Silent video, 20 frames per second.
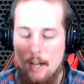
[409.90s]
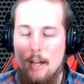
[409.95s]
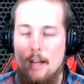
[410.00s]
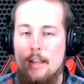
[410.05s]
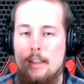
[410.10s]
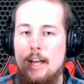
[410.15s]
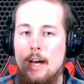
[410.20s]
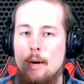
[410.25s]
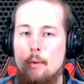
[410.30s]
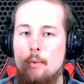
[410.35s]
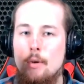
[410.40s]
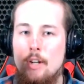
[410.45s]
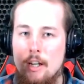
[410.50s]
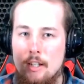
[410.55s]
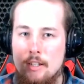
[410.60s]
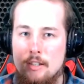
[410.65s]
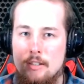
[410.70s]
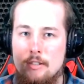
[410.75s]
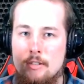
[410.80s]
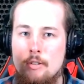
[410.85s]
that would
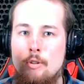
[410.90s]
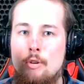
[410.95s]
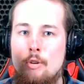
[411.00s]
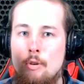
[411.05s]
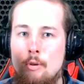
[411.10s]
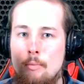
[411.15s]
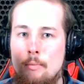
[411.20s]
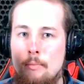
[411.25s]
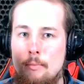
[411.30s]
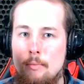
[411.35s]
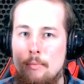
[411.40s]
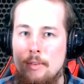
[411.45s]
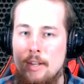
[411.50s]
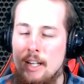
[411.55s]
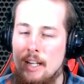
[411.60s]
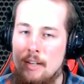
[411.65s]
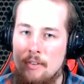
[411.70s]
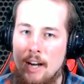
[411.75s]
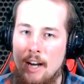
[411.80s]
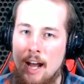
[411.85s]
assume that
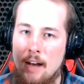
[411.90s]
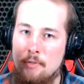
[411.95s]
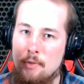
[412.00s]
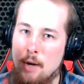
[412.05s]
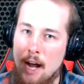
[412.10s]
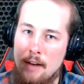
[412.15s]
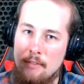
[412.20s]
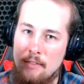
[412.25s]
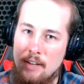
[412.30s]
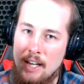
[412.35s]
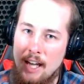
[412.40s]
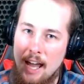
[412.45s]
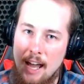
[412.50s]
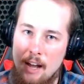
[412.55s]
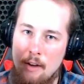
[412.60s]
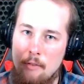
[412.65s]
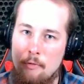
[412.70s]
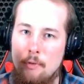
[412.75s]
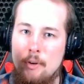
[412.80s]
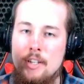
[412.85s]
even after having
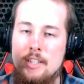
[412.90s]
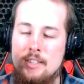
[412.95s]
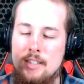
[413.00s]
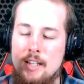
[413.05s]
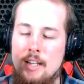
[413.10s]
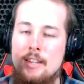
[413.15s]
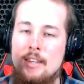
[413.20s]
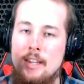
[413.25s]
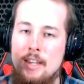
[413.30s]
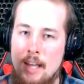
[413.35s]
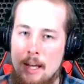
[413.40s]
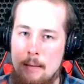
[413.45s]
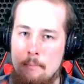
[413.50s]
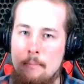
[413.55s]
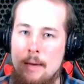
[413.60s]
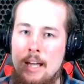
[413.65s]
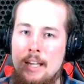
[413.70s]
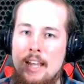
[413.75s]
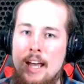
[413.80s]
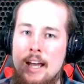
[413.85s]
every cent that they
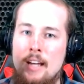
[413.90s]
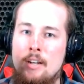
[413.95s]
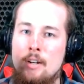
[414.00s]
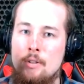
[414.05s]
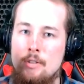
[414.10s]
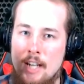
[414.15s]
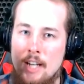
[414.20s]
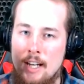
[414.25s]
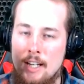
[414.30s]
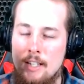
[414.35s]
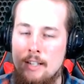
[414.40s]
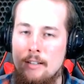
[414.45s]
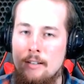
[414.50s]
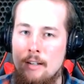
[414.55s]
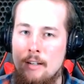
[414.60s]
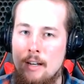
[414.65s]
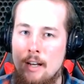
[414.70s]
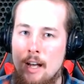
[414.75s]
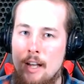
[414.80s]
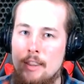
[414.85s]
made that year taken,
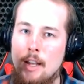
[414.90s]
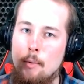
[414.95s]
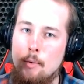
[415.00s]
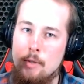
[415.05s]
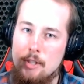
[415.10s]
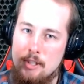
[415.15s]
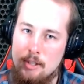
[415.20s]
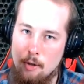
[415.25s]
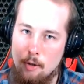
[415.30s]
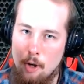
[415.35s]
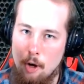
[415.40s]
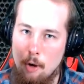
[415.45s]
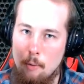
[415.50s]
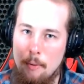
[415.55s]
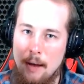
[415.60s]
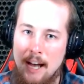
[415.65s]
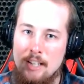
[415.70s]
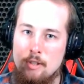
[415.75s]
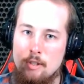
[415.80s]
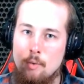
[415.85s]
they would still go
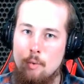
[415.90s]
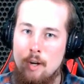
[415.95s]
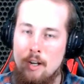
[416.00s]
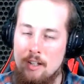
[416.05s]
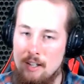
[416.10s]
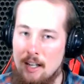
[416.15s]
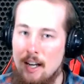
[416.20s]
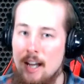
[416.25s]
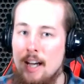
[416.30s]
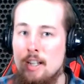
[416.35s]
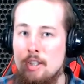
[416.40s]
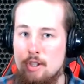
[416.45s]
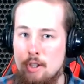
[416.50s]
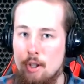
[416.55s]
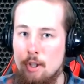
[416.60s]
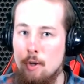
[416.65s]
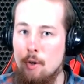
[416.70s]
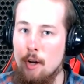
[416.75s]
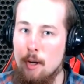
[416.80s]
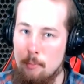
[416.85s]
back to work the next
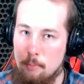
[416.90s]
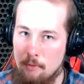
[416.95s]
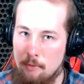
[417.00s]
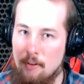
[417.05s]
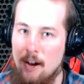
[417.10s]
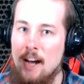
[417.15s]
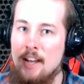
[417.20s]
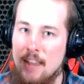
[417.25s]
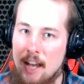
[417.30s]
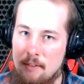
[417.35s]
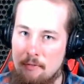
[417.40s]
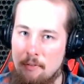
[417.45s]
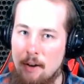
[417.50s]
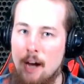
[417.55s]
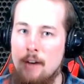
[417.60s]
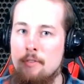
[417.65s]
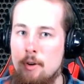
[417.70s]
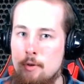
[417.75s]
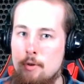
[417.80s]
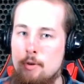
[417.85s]
year and provide that
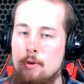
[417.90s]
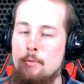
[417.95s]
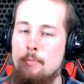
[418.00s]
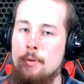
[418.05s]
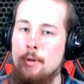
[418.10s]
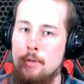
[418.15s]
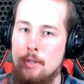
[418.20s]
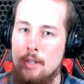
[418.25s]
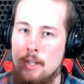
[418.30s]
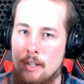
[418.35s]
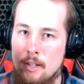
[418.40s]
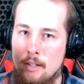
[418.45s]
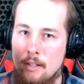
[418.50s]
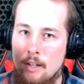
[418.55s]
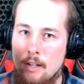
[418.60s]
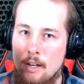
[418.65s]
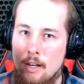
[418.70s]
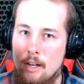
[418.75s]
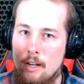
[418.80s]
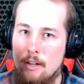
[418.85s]
500 billion
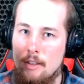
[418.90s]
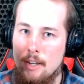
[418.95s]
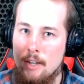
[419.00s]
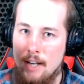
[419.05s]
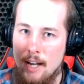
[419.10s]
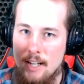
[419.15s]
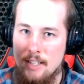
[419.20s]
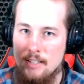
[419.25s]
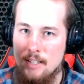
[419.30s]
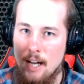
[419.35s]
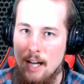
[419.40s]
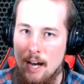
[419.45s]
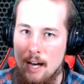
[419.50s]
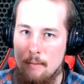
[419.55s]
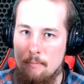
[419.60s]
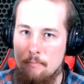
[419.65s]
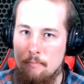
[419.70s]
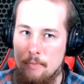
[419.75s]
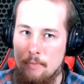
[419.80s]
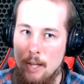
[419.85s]
the next
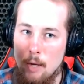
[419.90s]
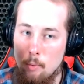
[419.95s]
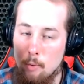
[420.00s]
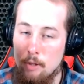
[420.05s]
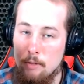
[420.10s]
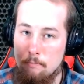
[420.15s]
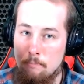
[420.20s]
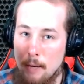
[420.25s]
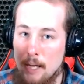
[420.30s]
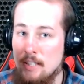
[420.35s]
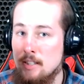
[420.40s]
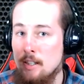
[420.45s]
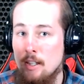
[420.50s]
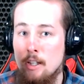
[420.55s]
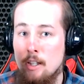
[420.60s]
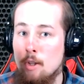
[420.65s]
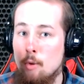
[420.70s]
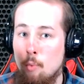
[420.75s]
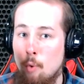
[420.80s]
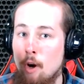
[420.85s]
time. They would
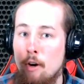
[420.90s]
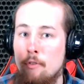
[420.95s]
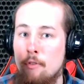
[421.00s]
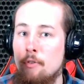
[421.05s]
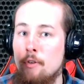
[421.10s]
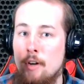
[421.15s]
basically work for